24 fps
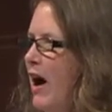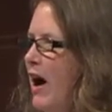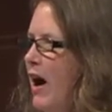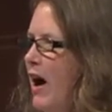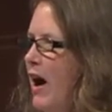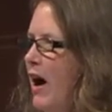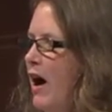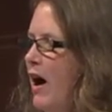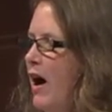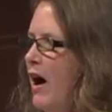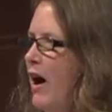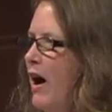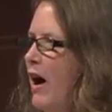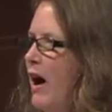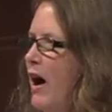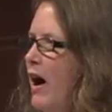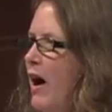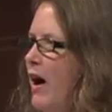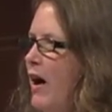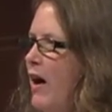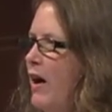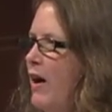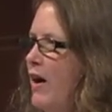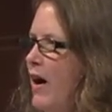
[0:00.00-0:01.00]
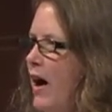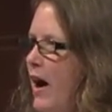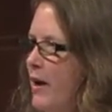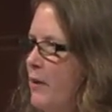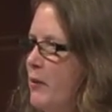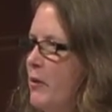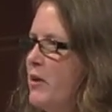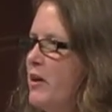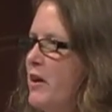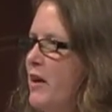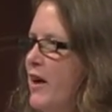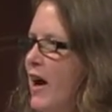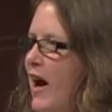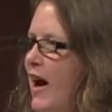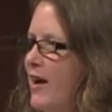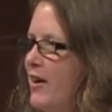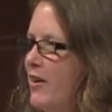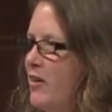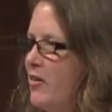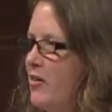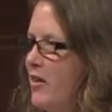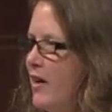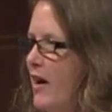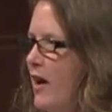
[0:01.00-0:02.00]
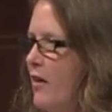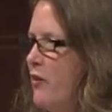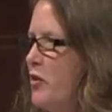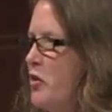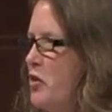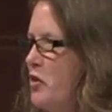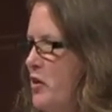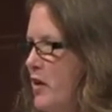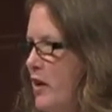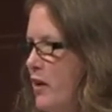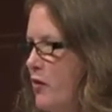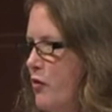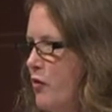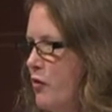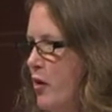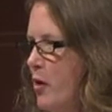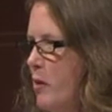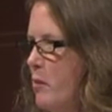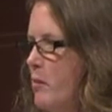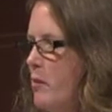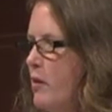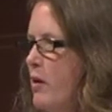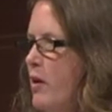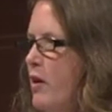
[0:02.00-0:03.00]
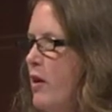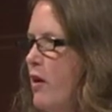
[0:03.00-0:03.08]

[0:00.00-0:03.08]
I could say everything from